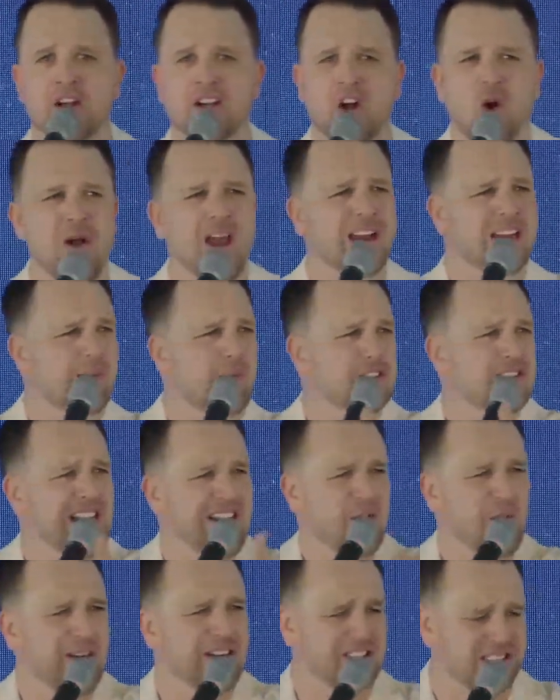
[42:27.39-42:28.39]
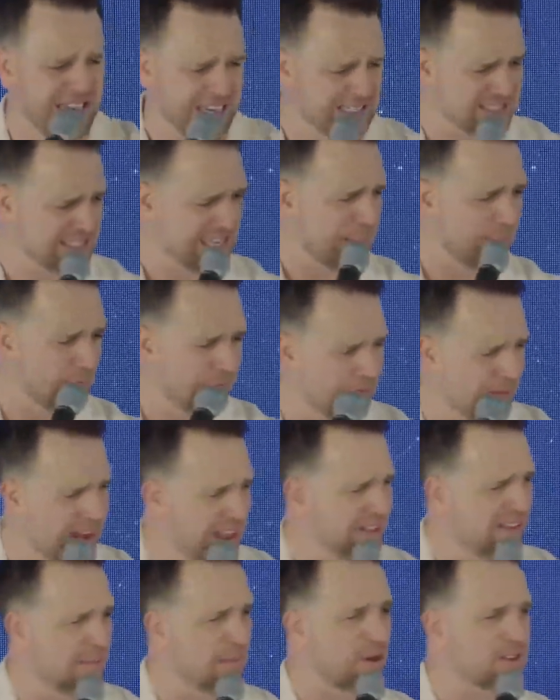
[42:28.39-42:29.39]
Go ahead, come on, everybody just take a step of
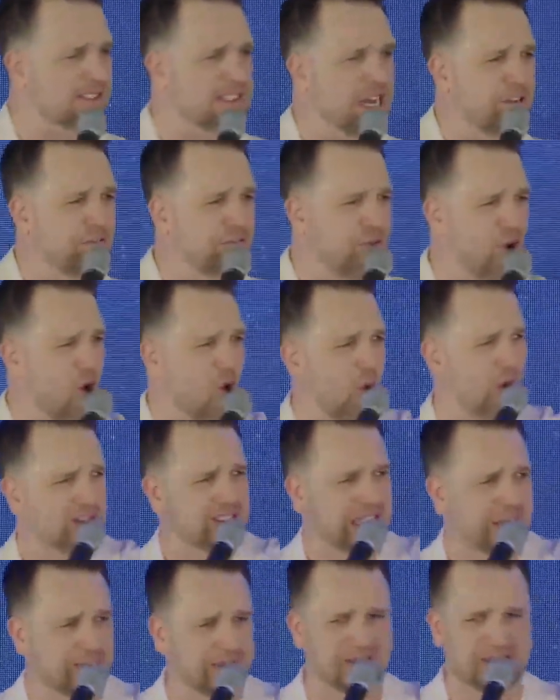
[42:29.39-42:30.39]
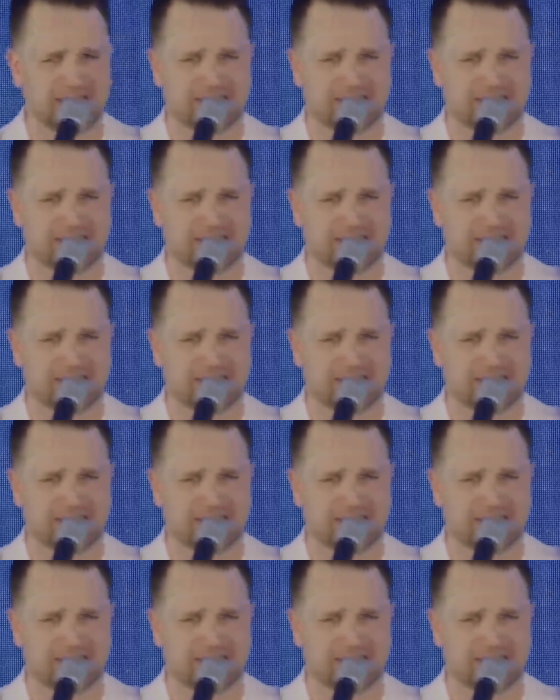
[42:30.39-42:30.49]
faith. Come on, step forward, step to the